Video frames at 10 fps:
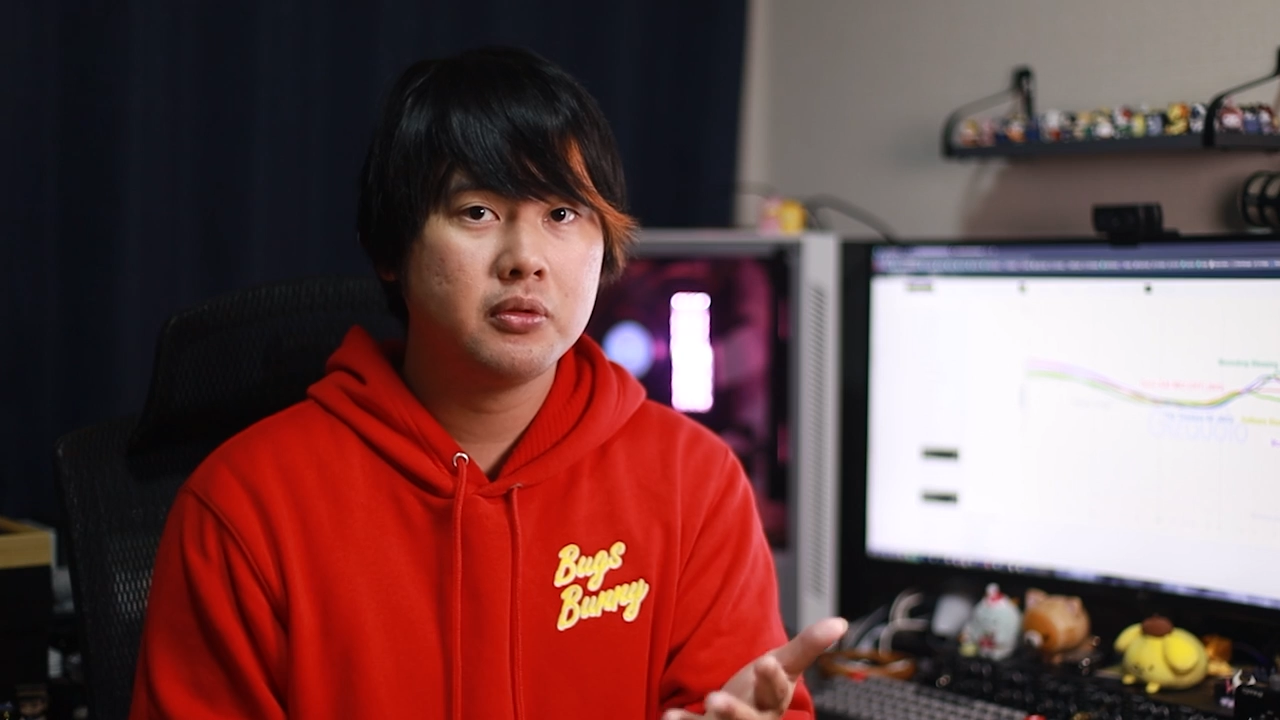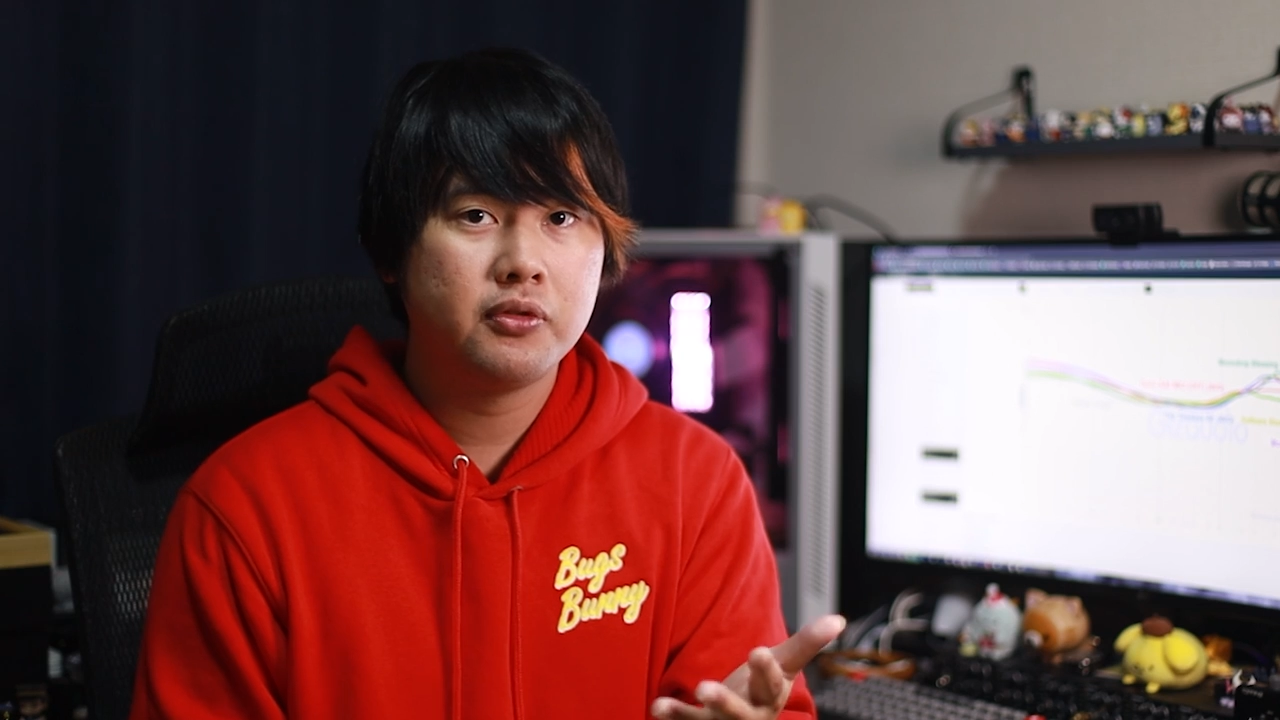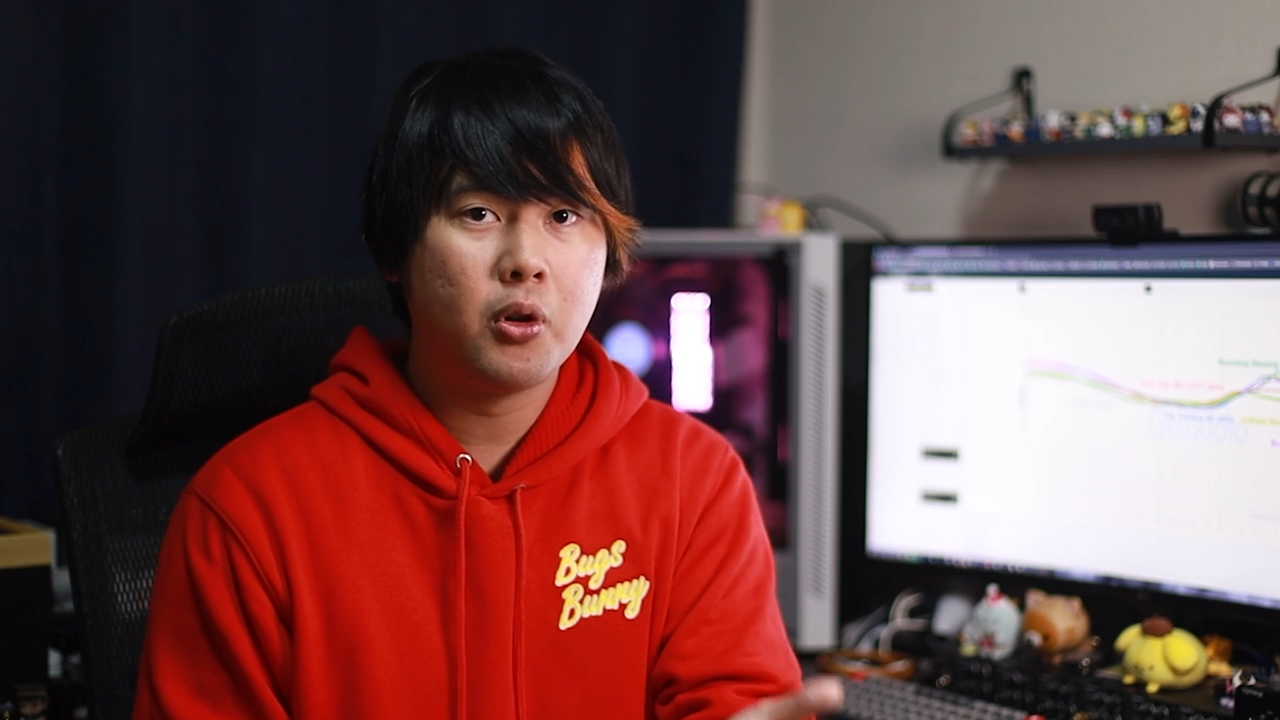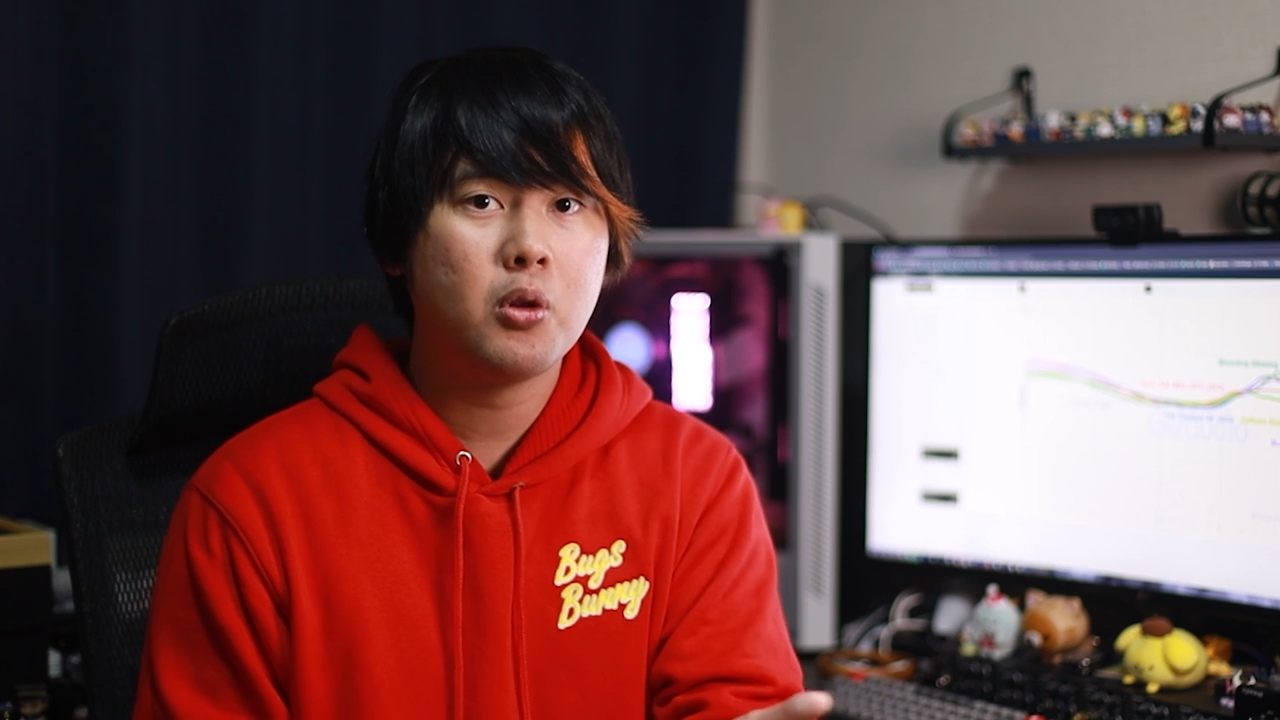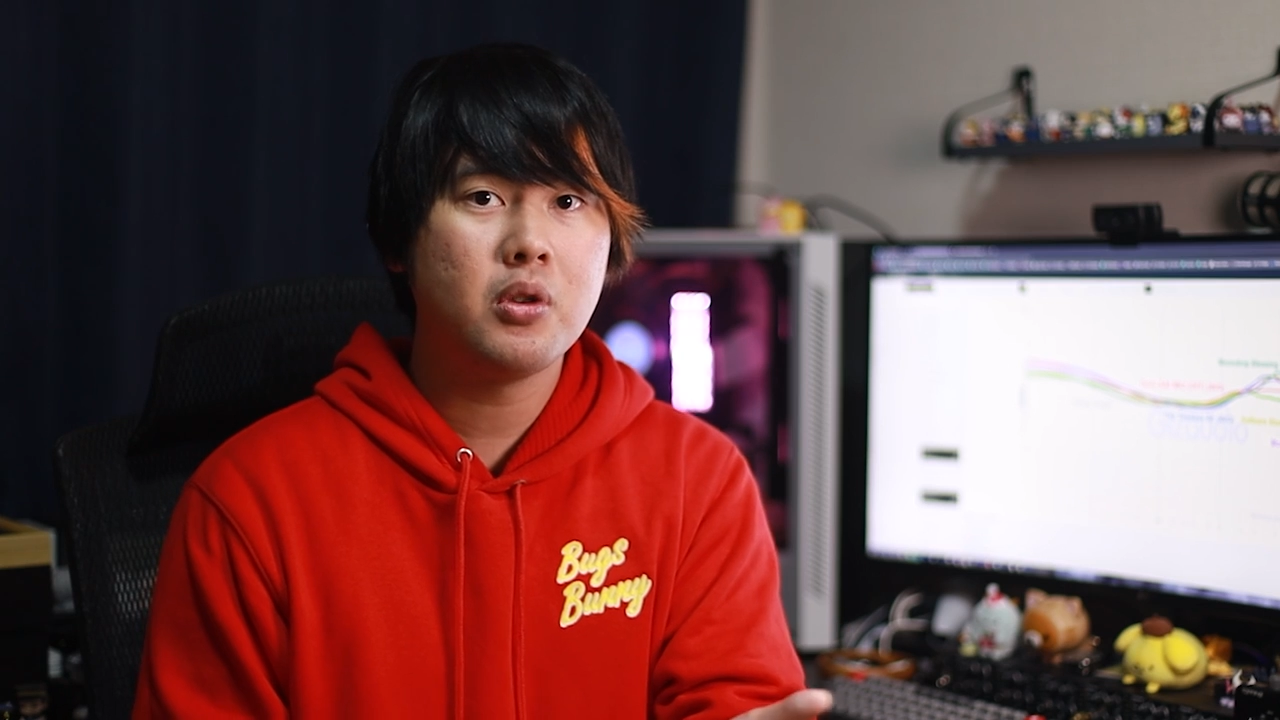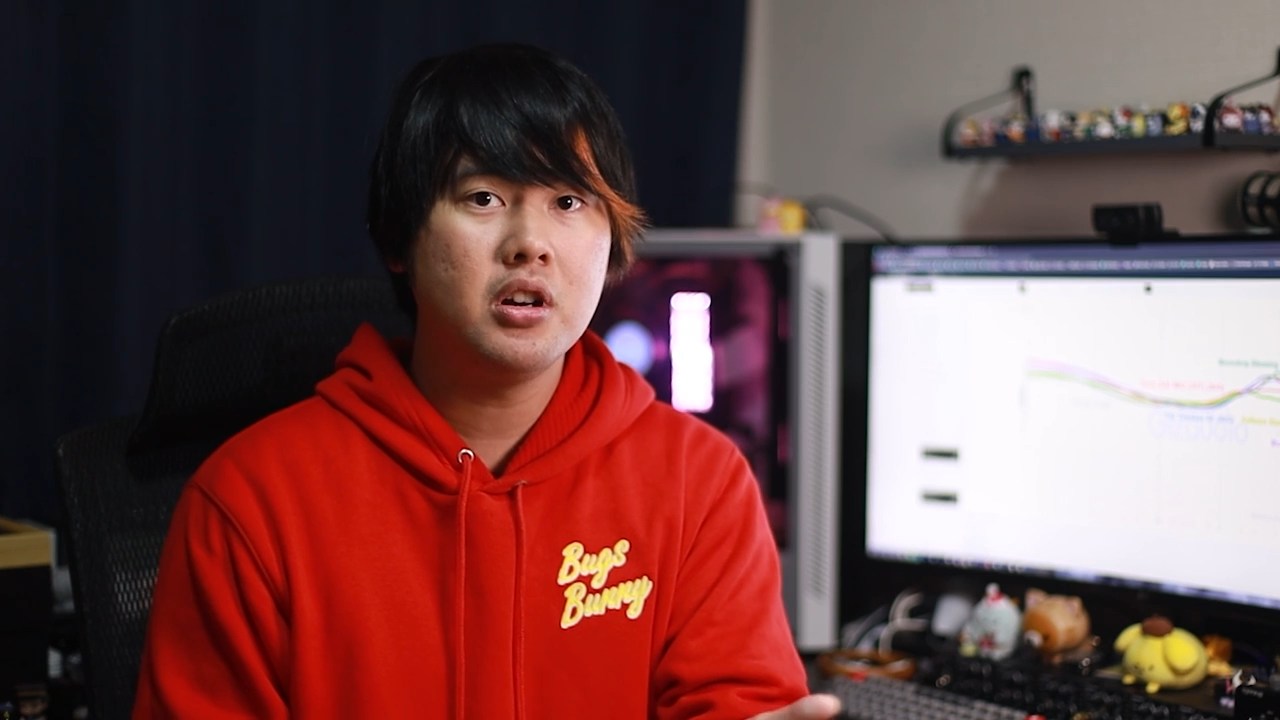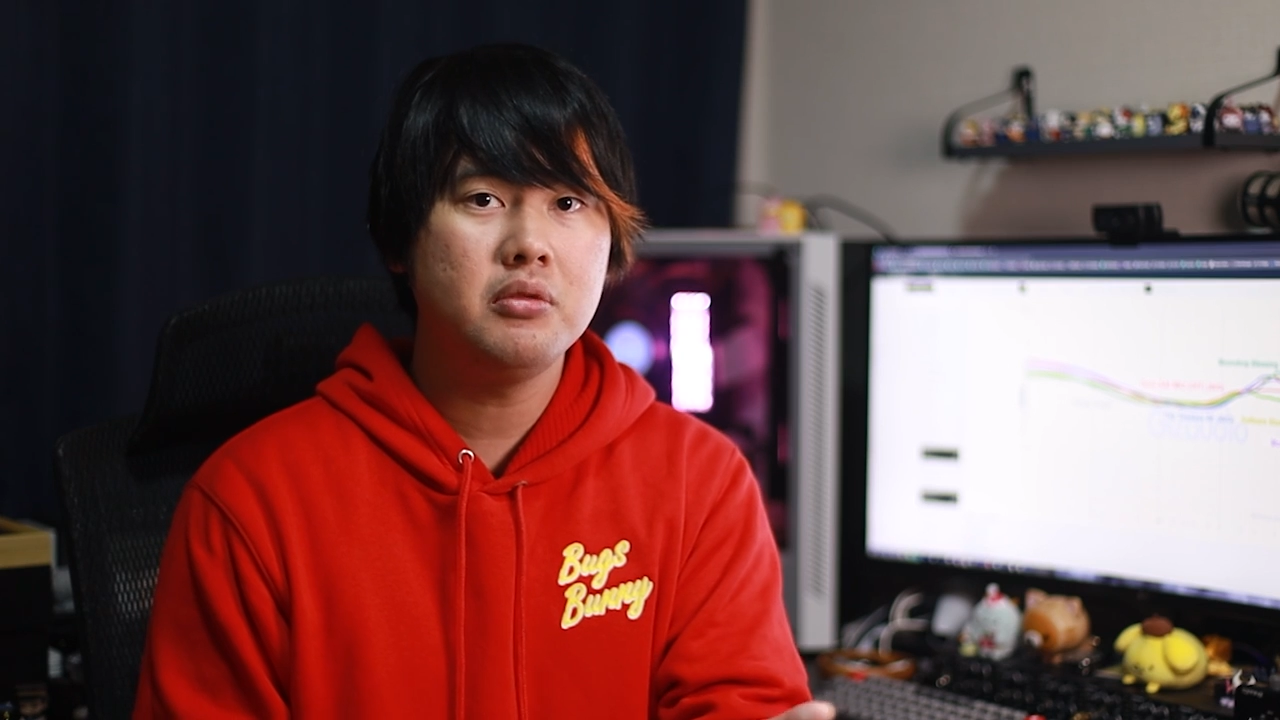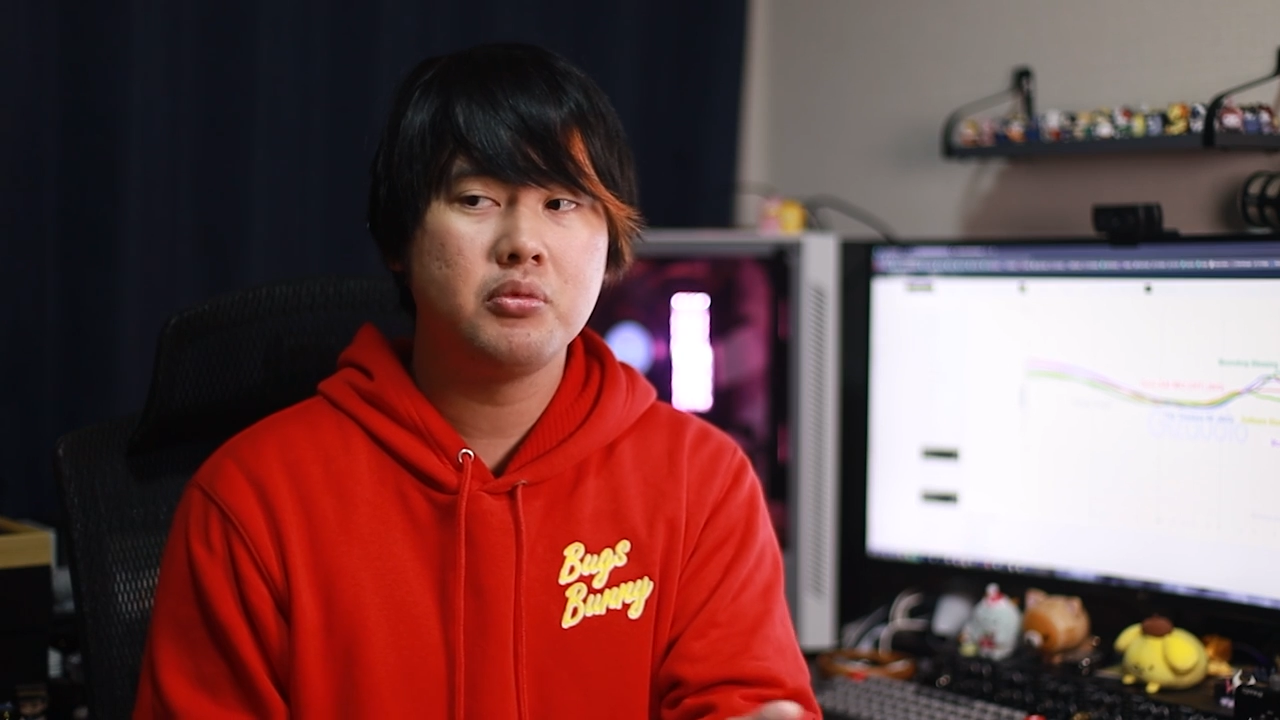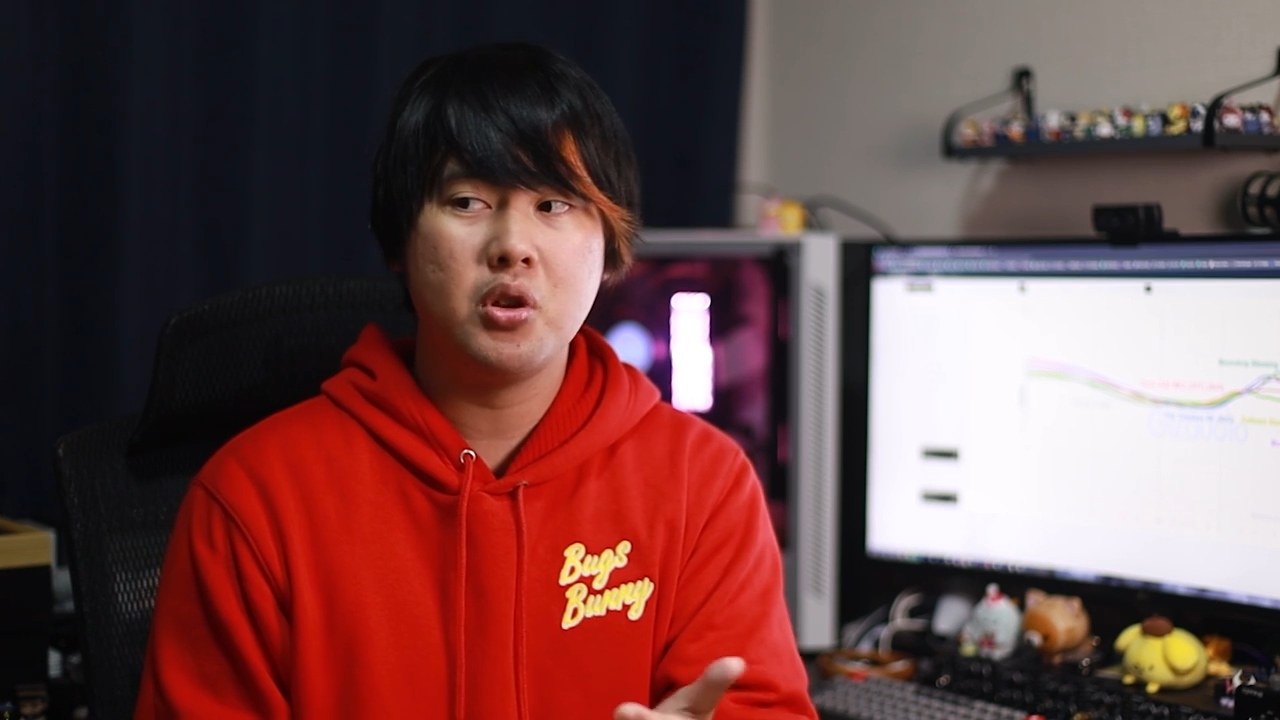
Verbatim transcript: forward,